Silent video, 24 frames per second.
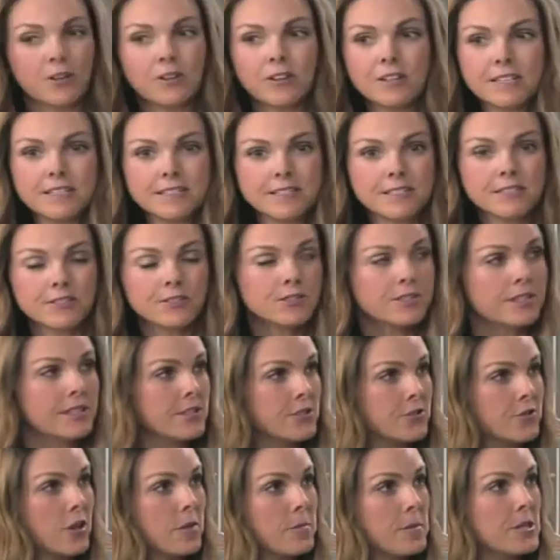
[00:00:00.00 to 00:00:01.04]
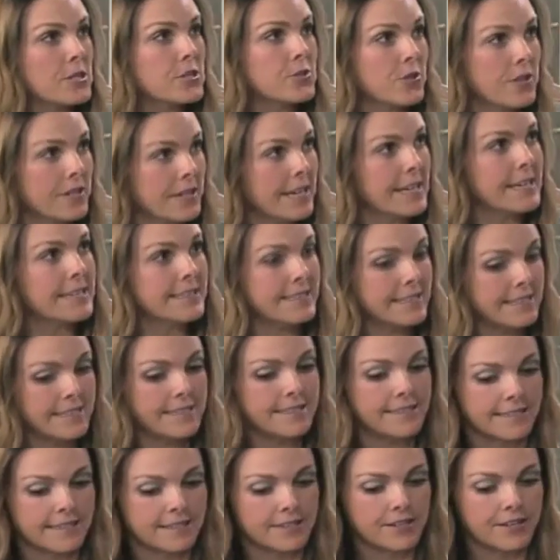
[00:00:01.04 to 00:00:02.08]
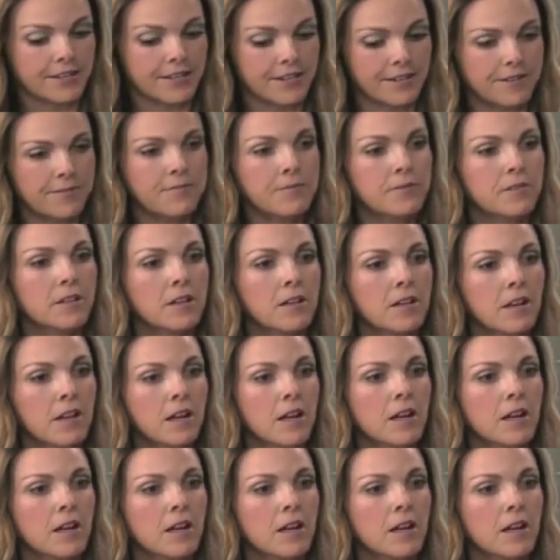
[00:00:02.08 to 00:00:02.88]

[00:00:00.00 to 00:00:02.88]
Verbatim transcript: it's, it's oh, strawberry oh, shortcake season. And by know? the way, look at these